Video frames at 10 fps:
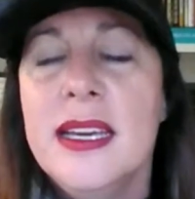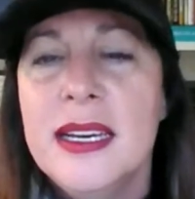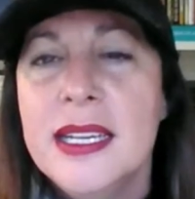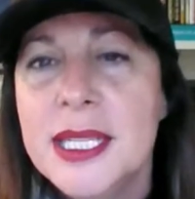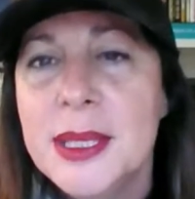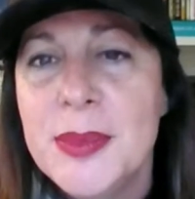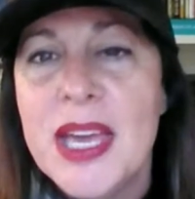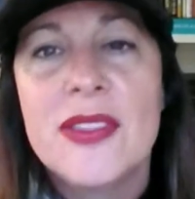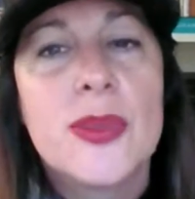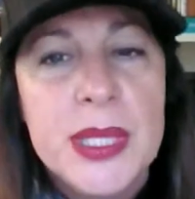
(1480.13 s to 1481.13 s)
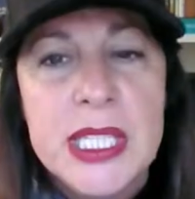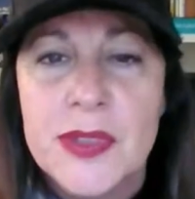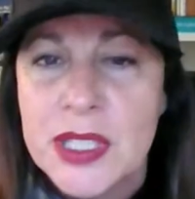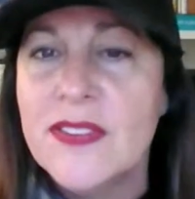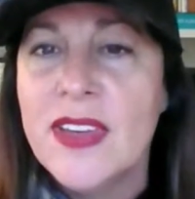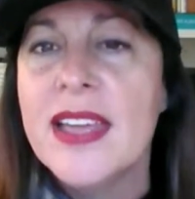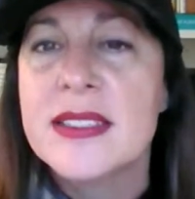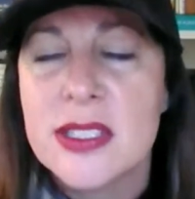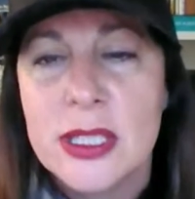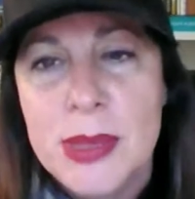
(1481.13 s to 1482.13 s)
at 3 different events.
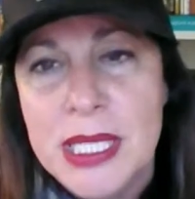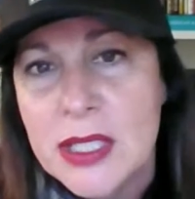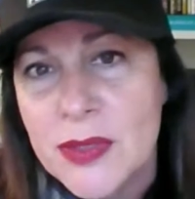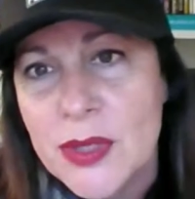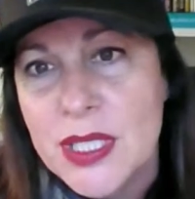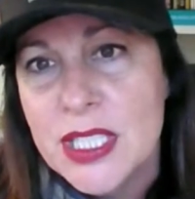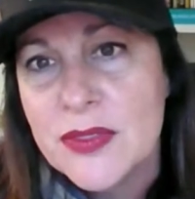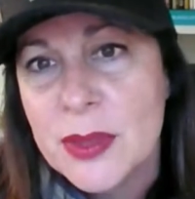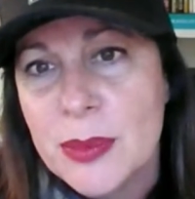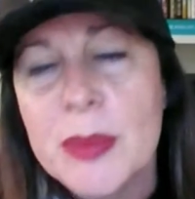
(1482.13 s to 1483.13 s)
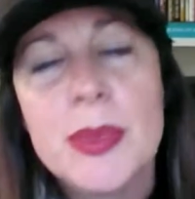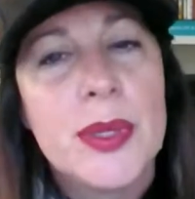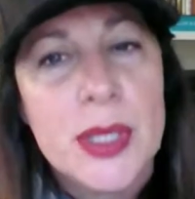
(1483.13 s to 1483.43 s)
They're going to be interviewing different people in the